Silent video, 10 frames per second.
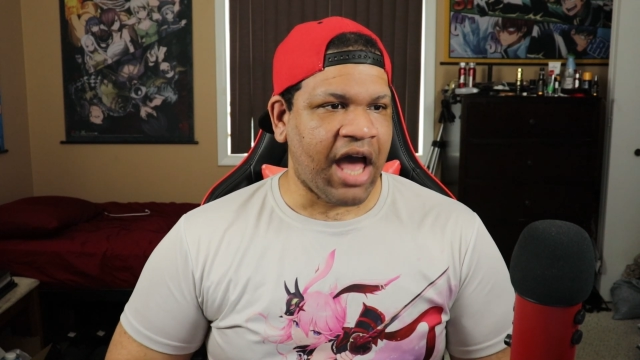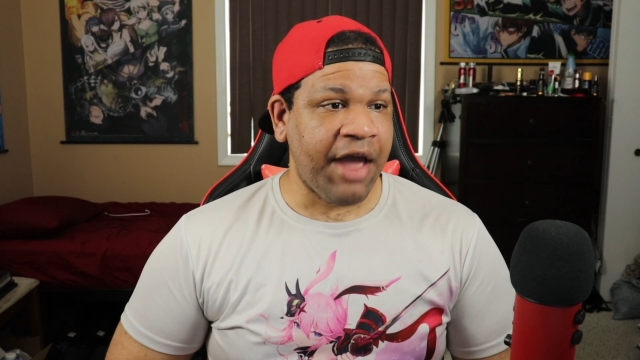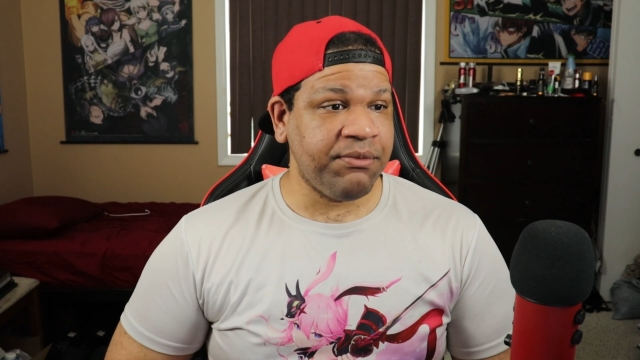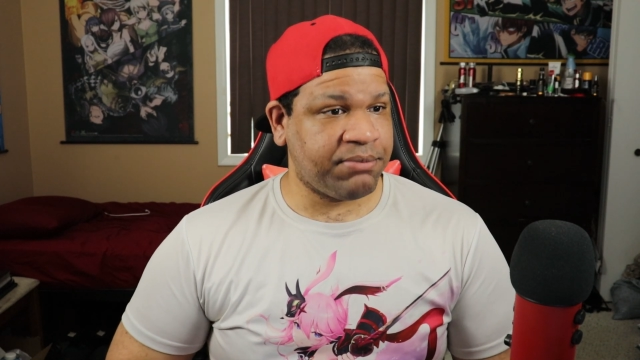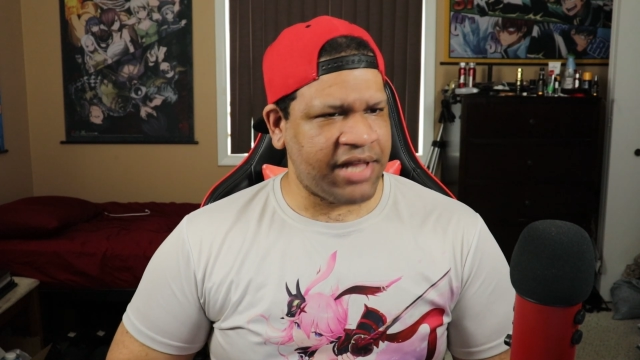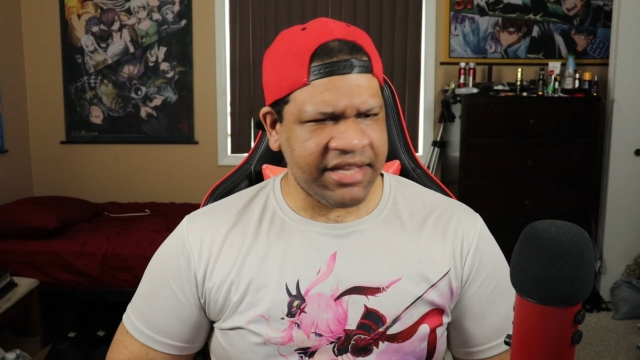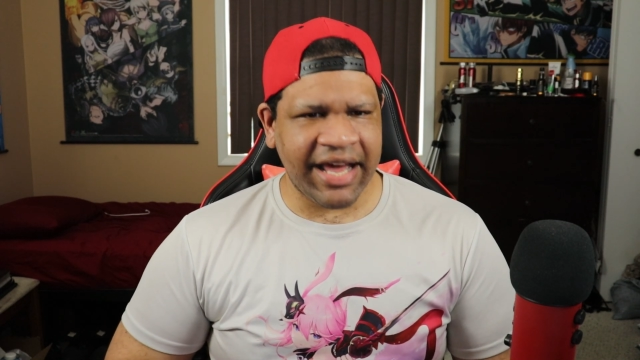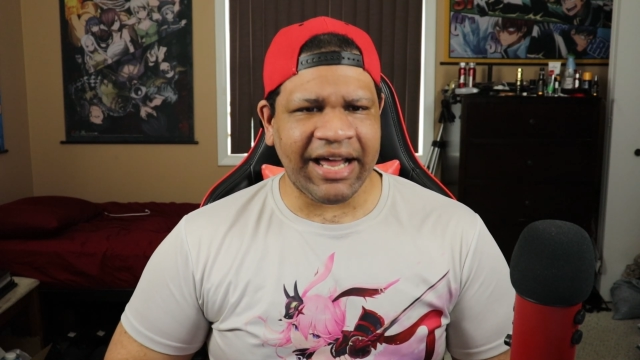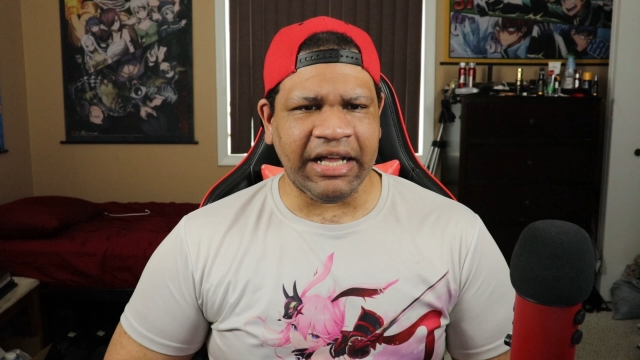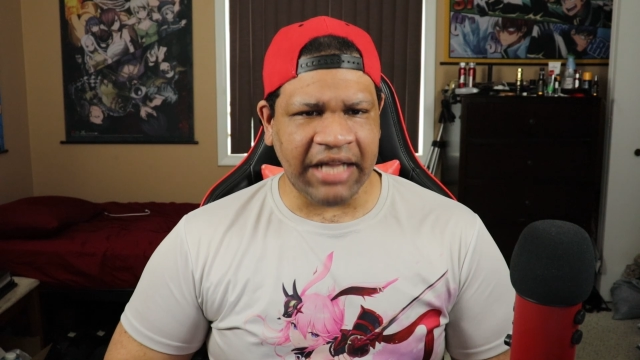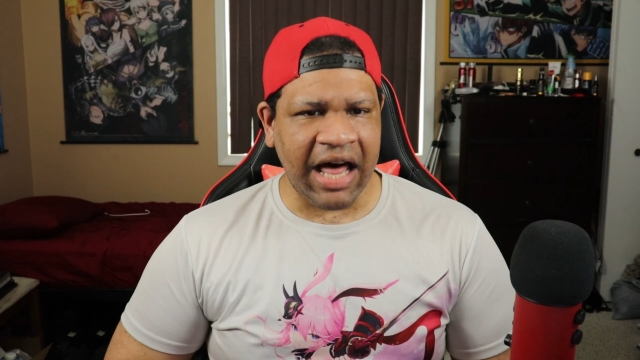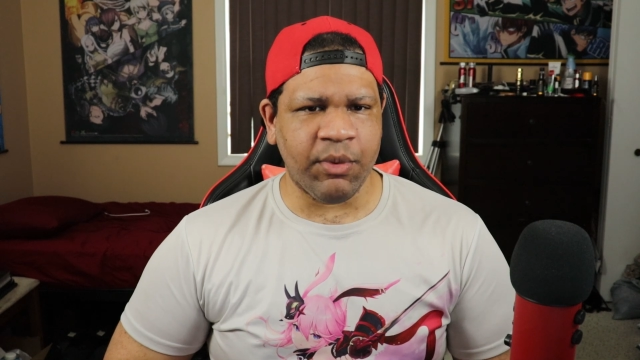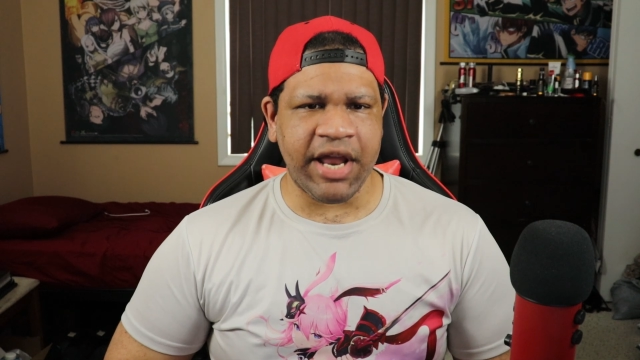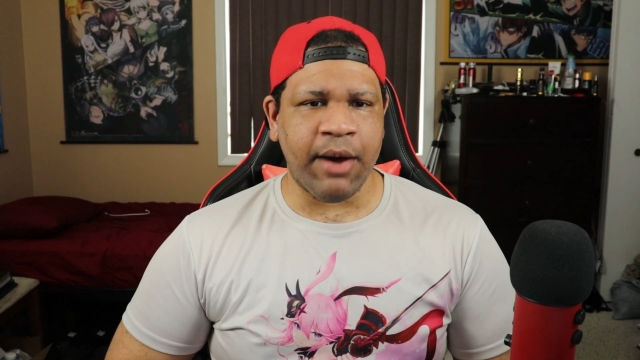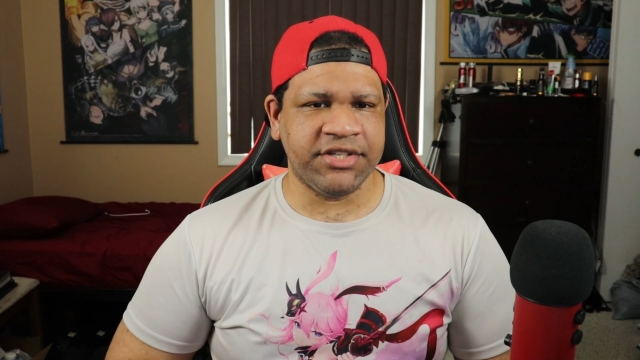I played that a
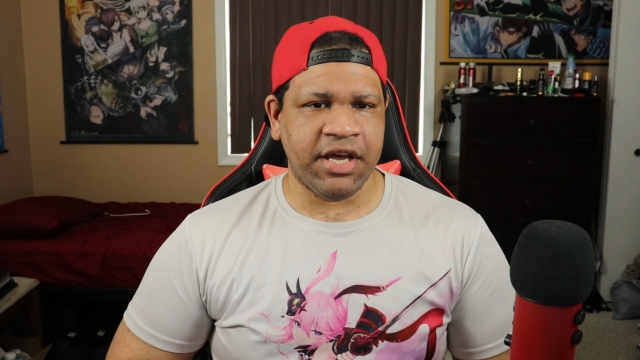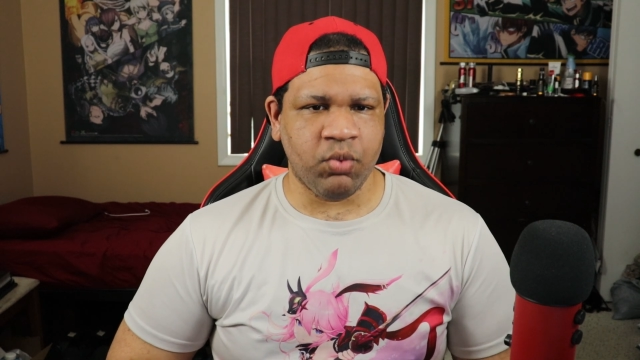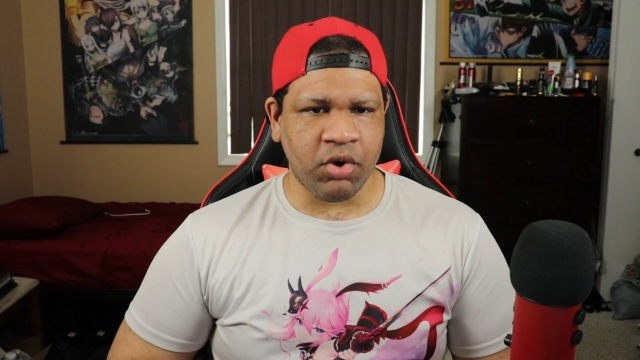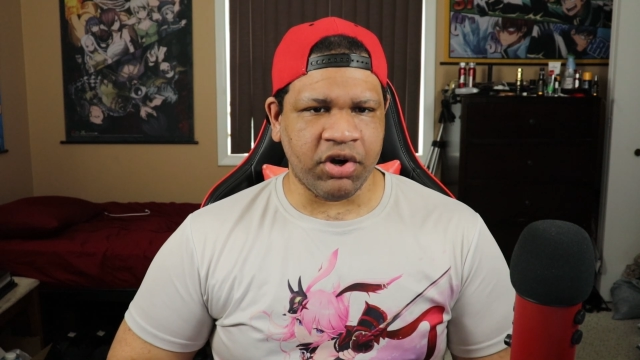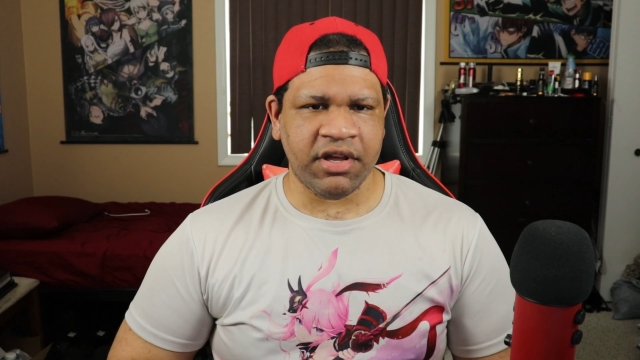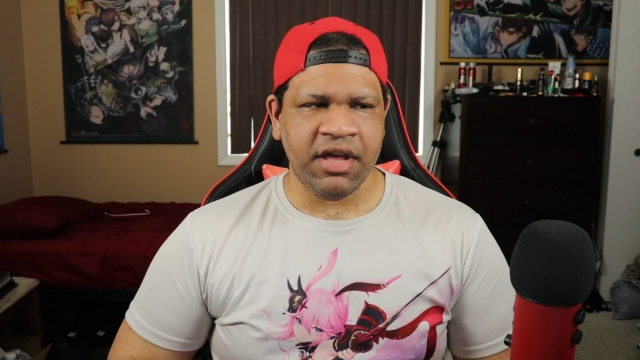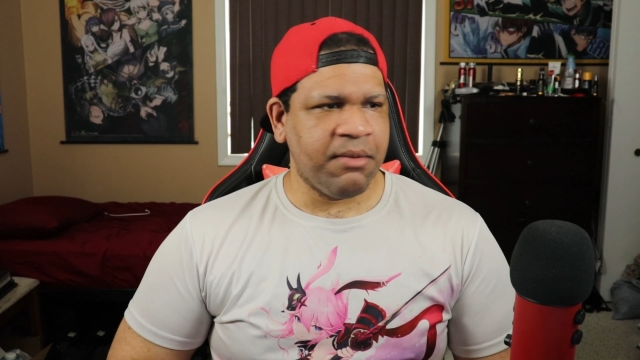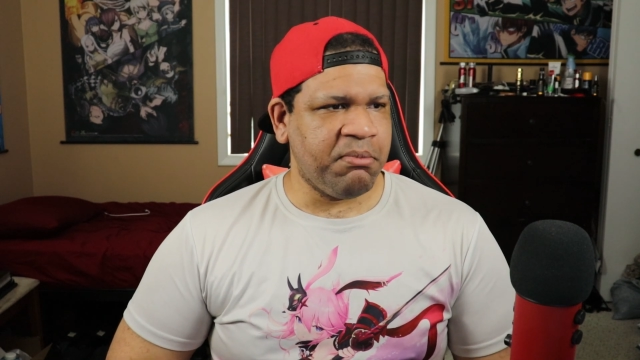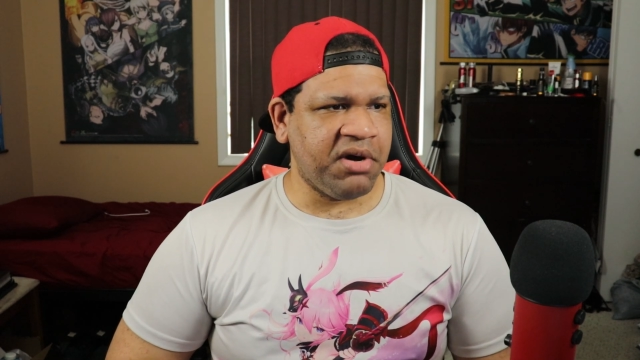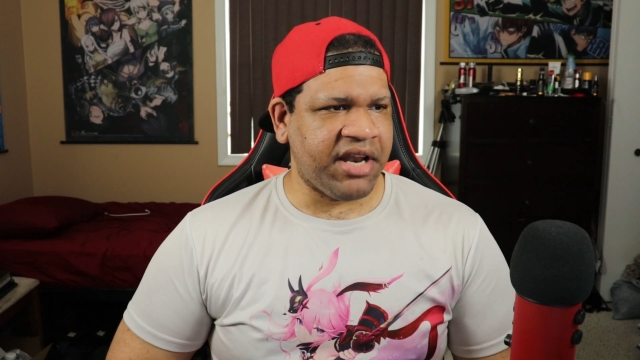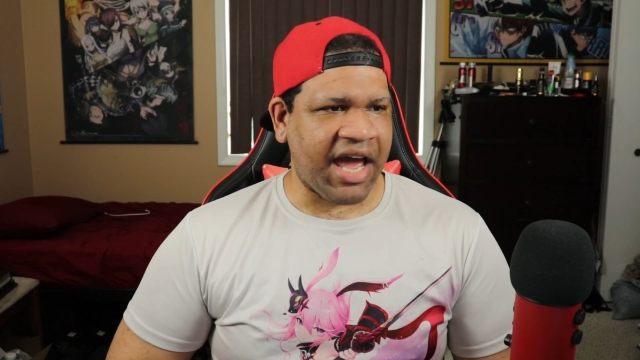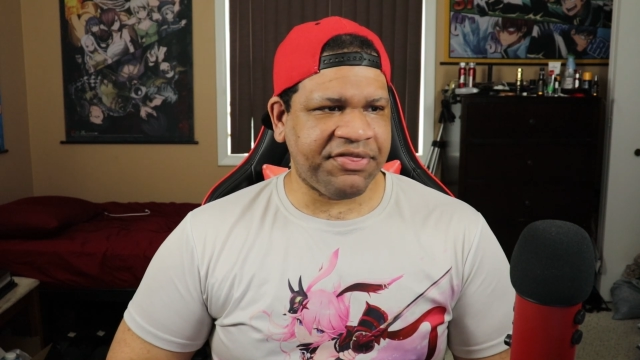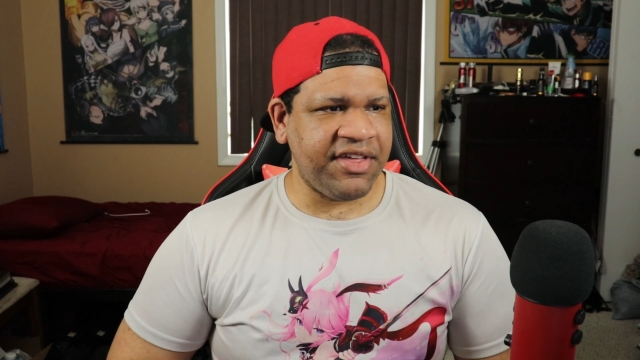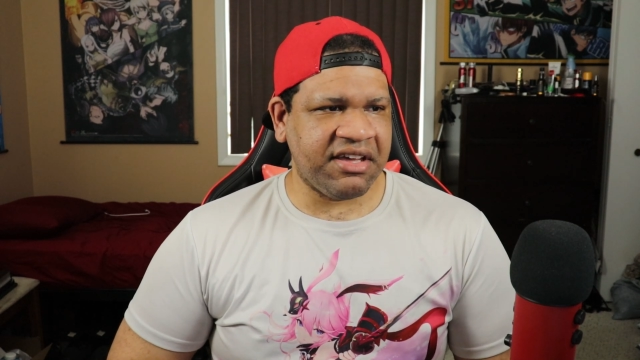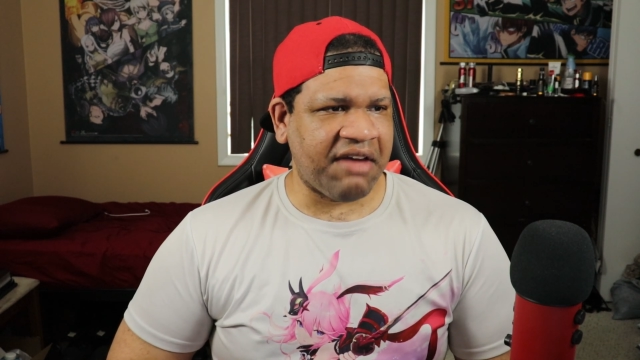lot when I was at work, but
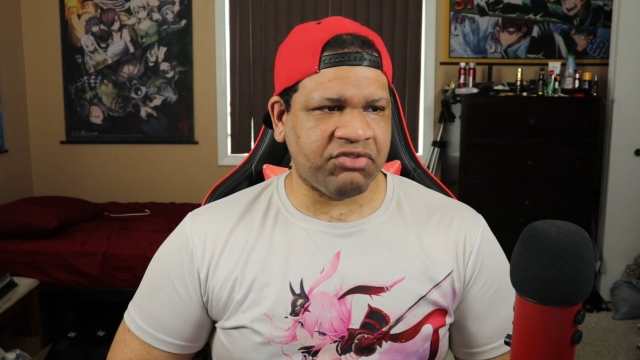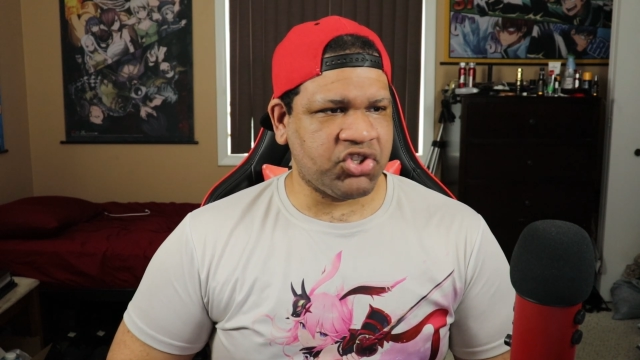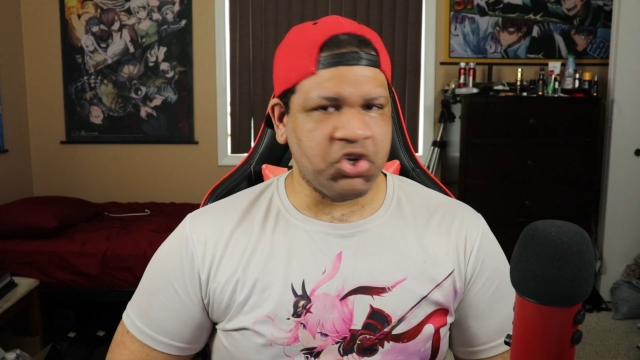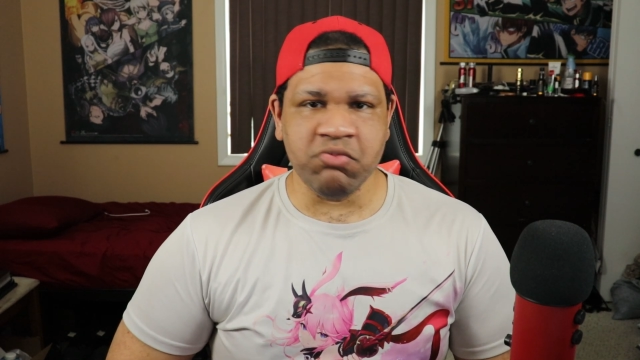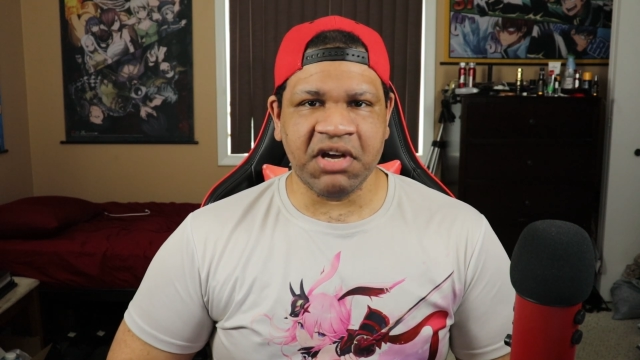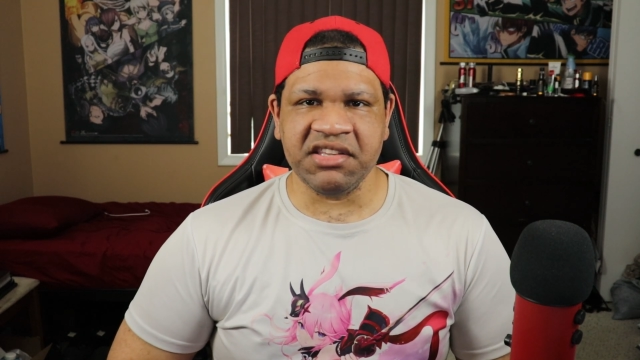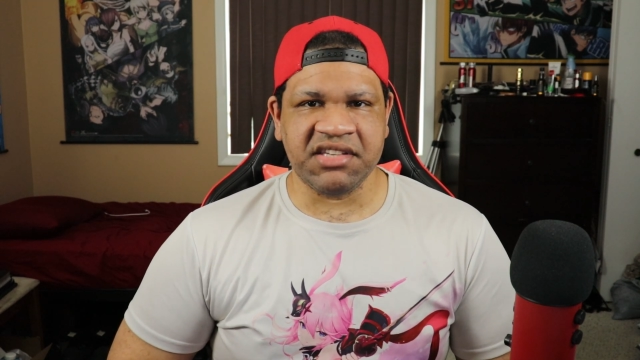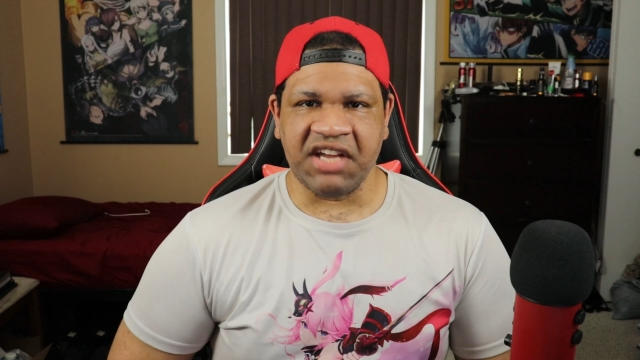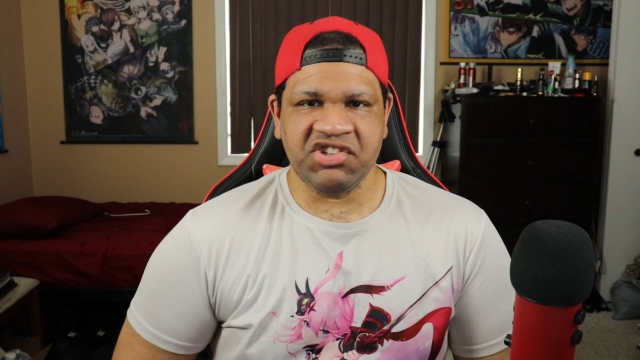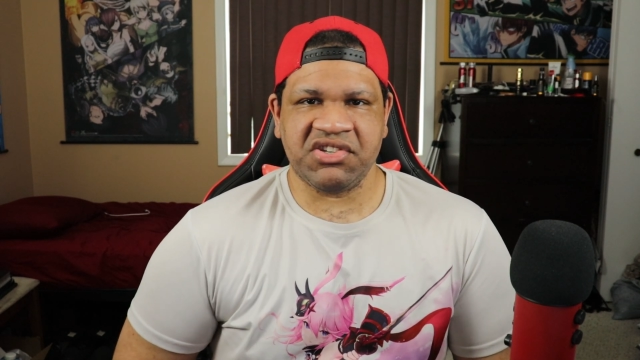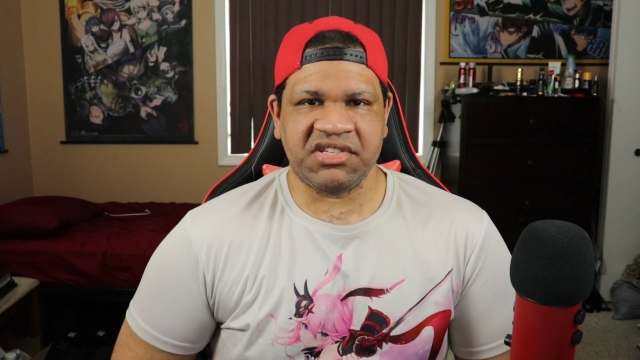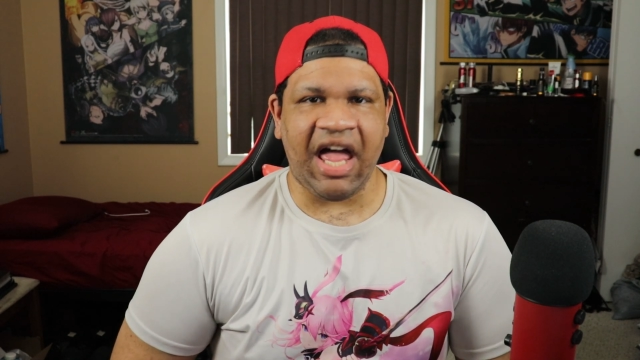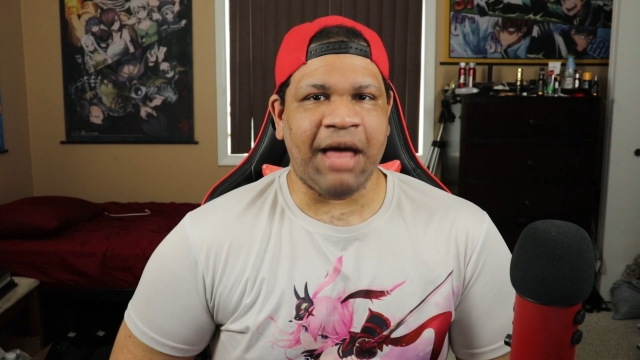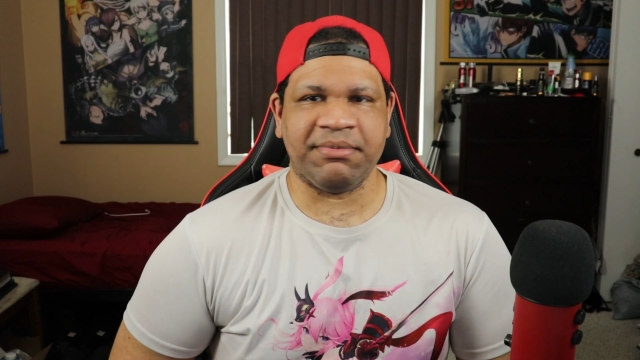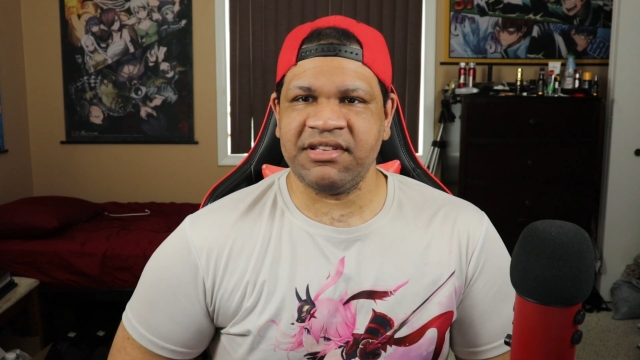I think after 2 months I just
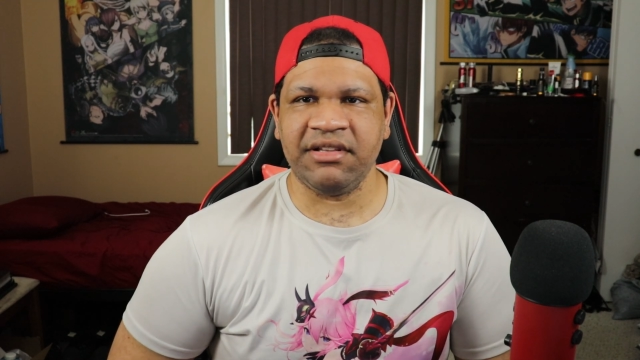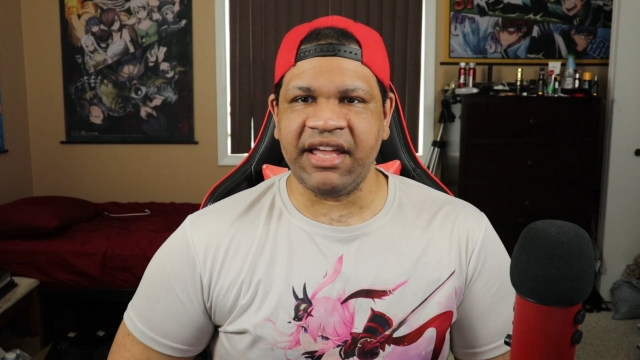stopped.